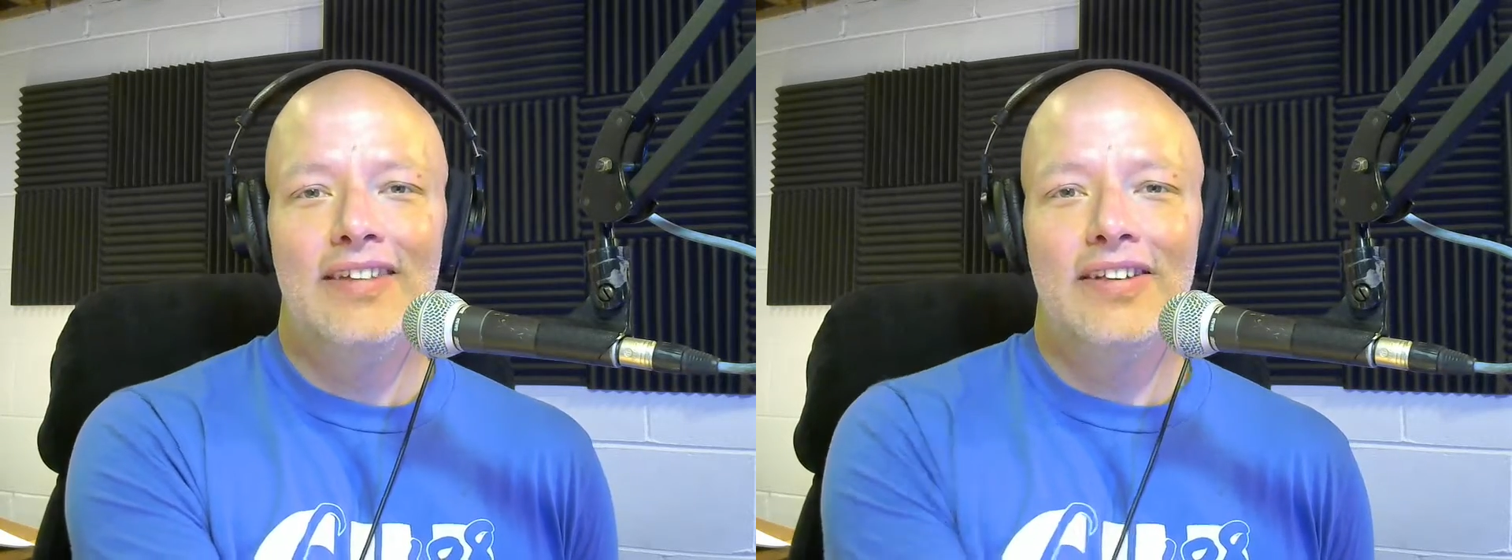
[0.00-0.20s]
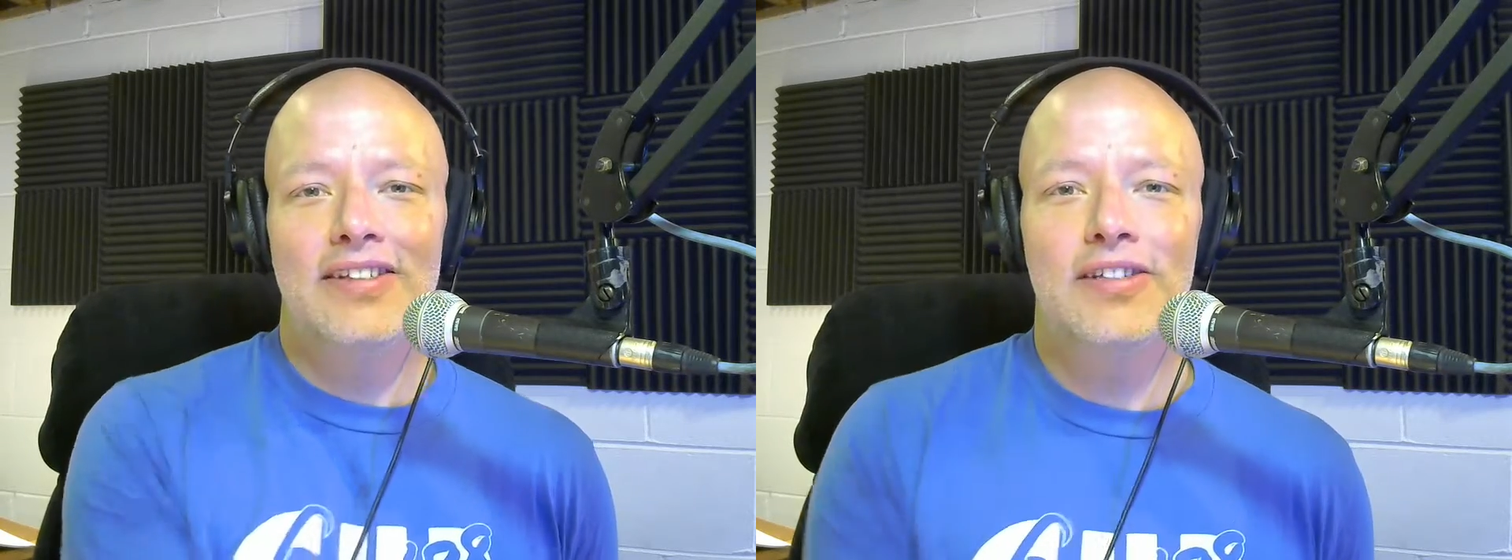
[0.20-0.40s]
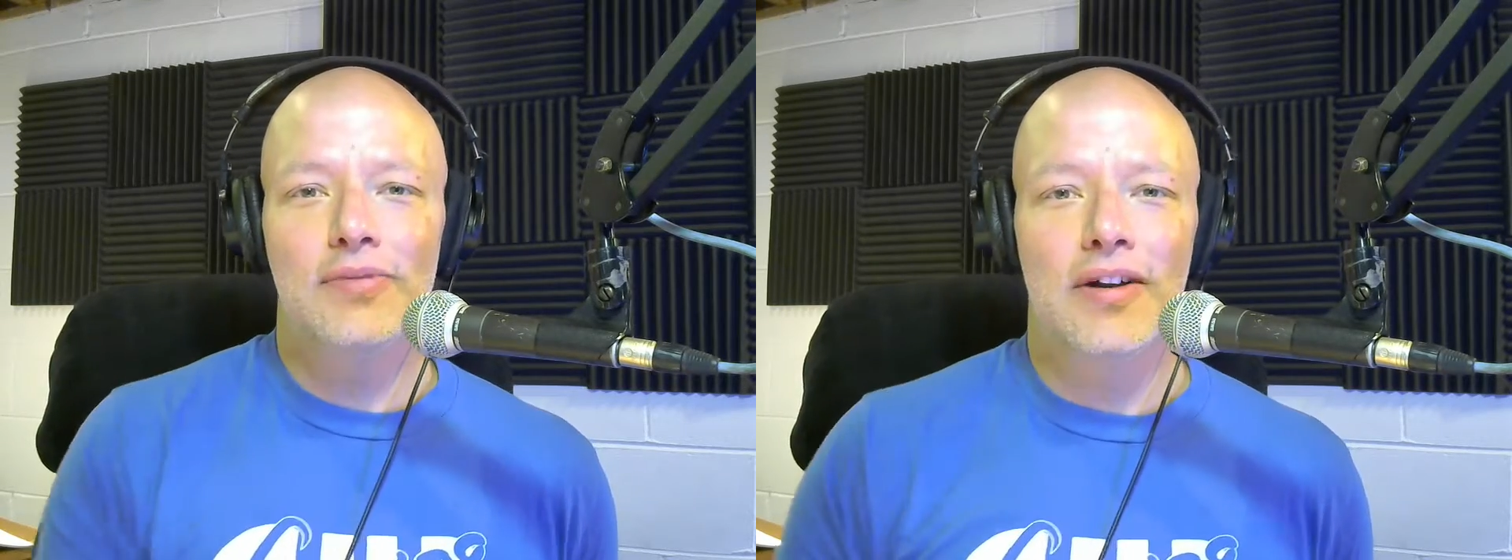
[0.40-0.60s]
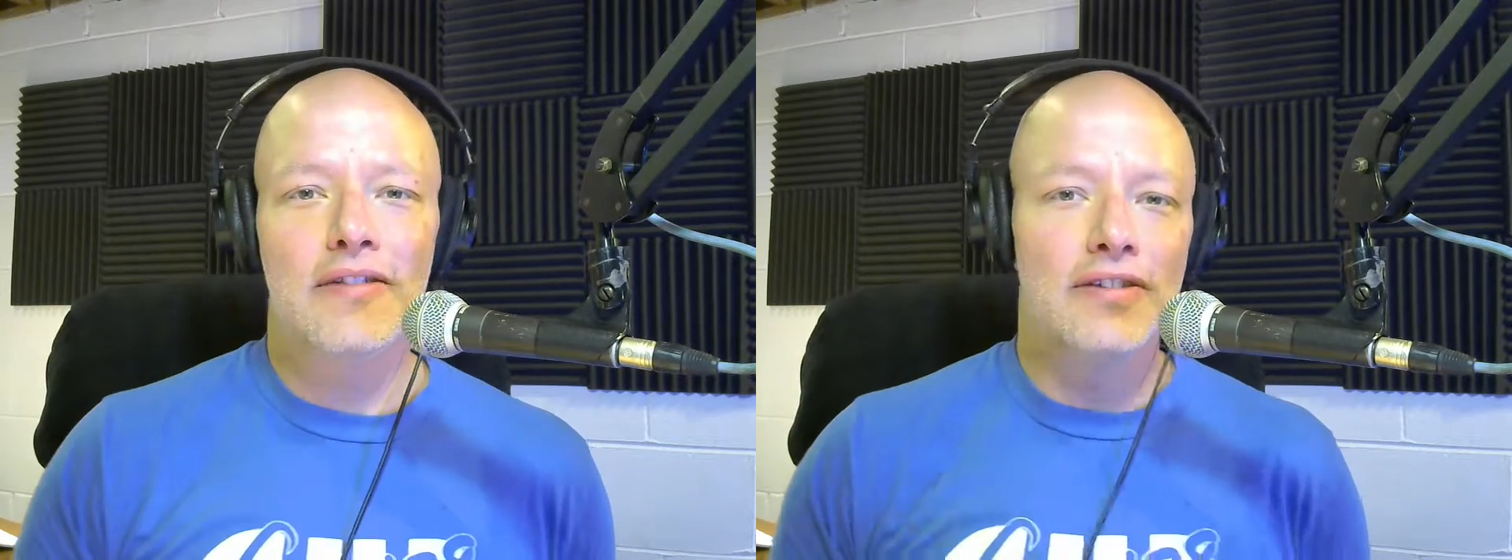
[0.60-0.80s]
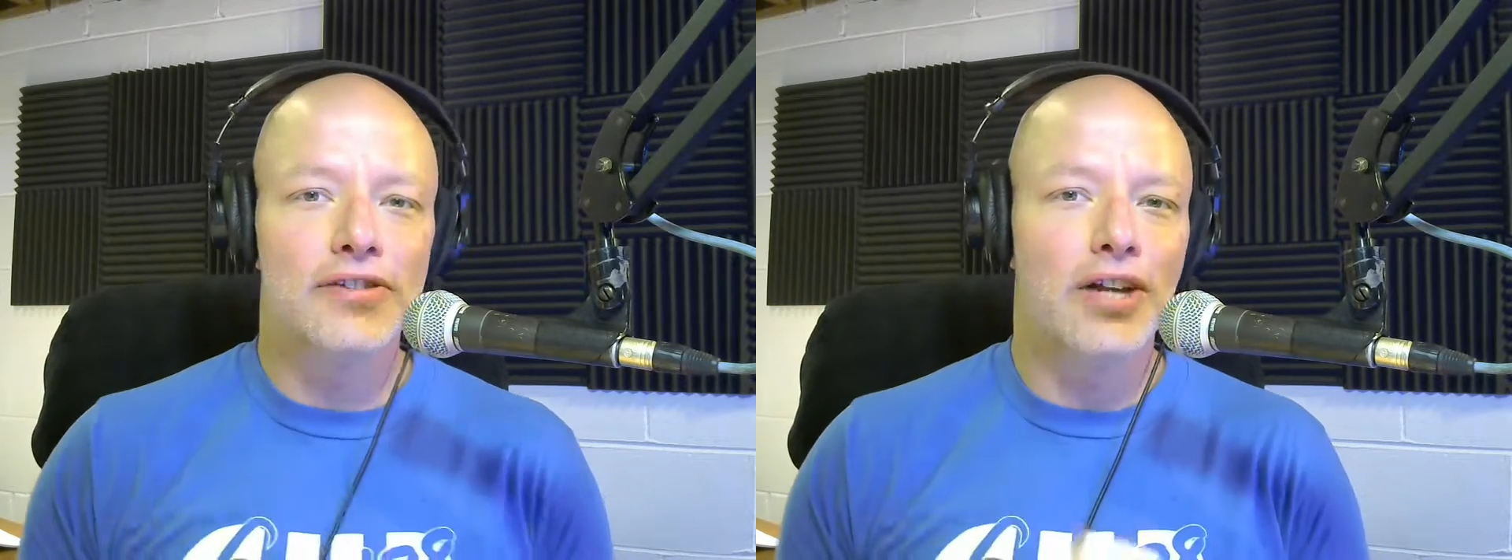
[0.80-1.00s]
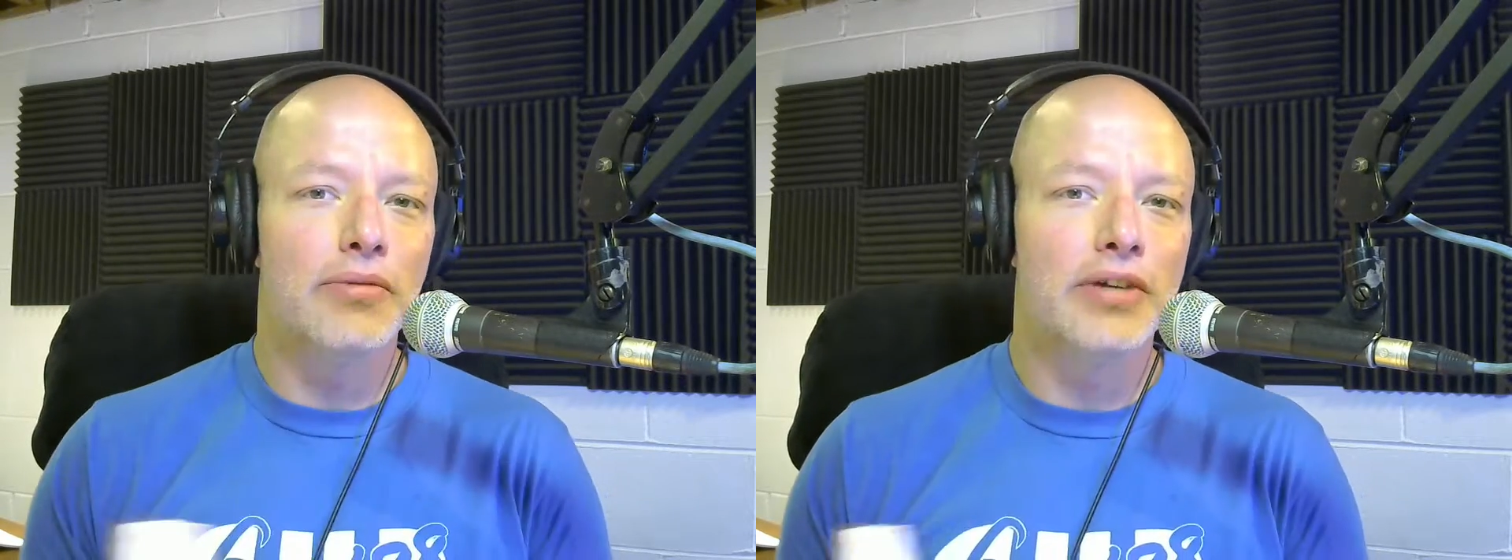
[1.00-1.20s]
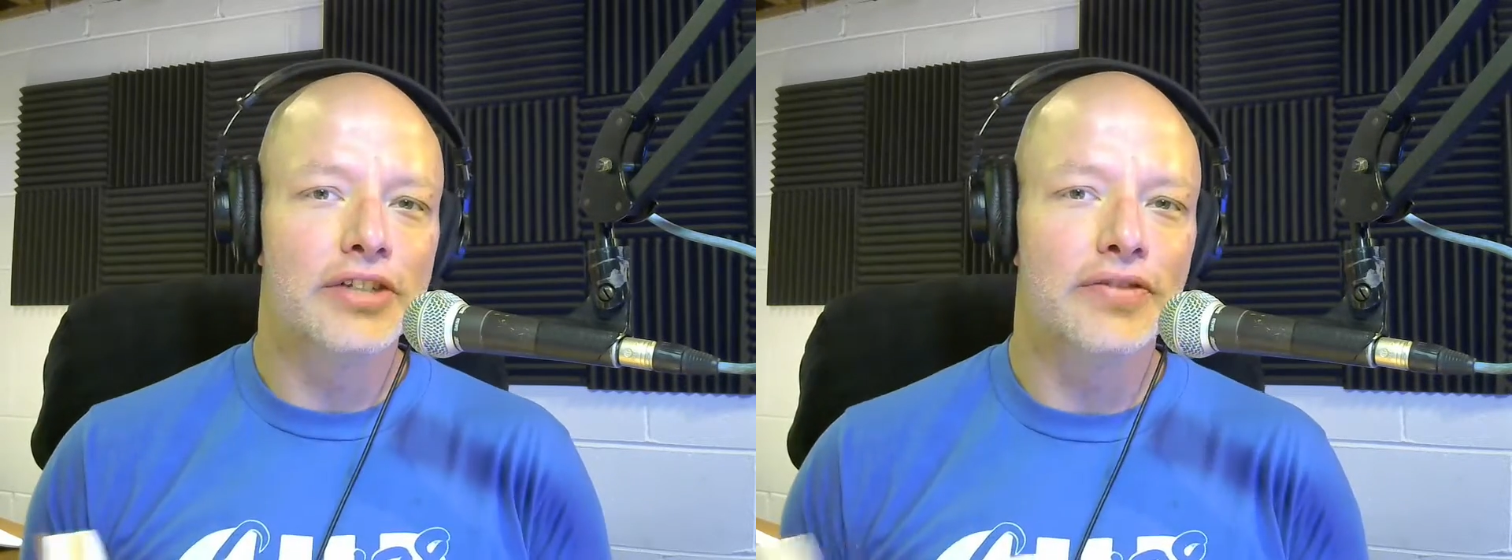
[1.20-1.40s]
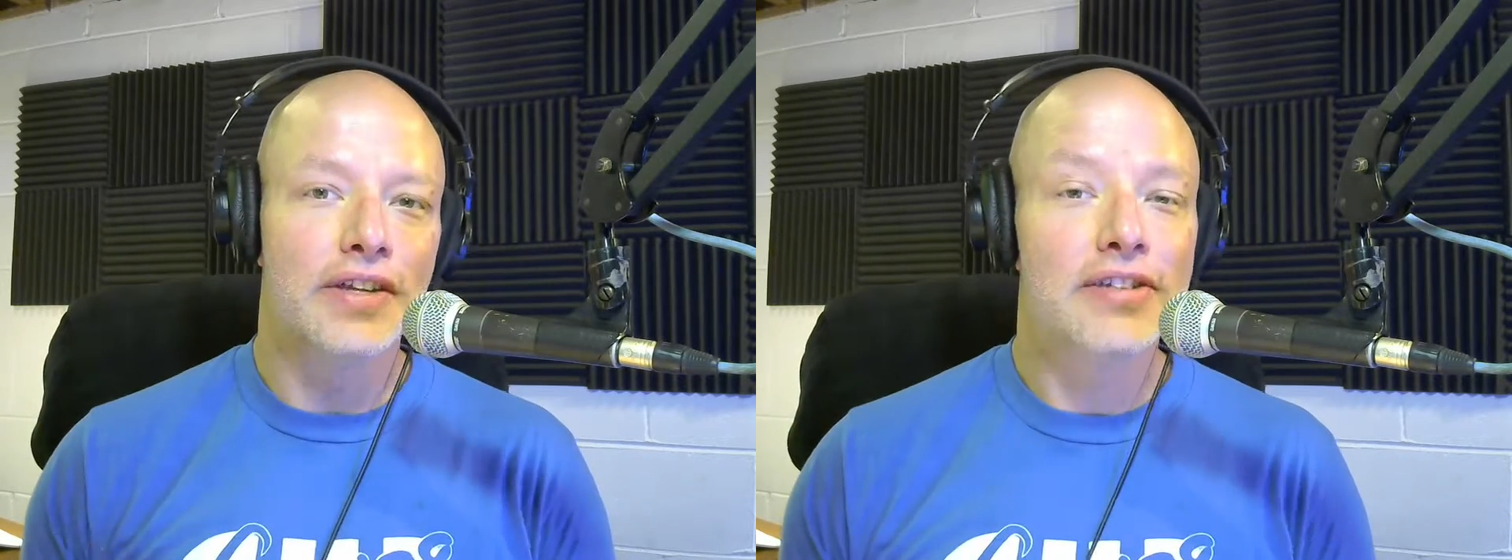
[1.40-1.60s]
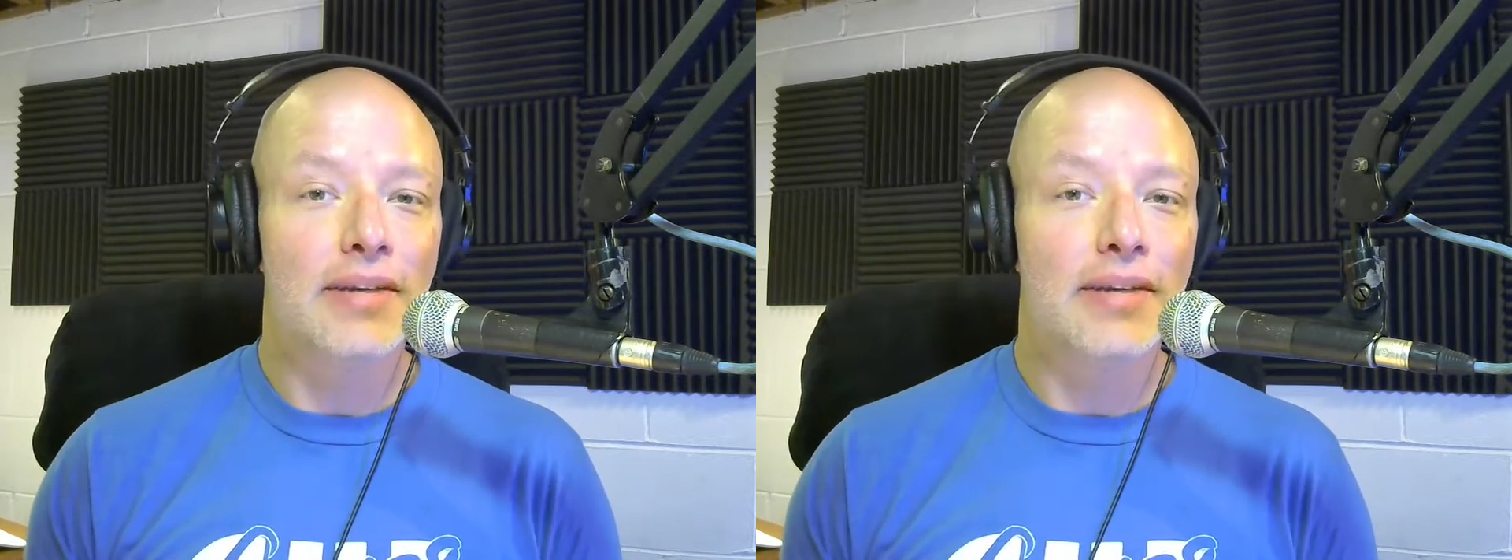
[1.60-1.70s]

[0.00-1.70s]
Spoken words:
This is one of the psalm readings for this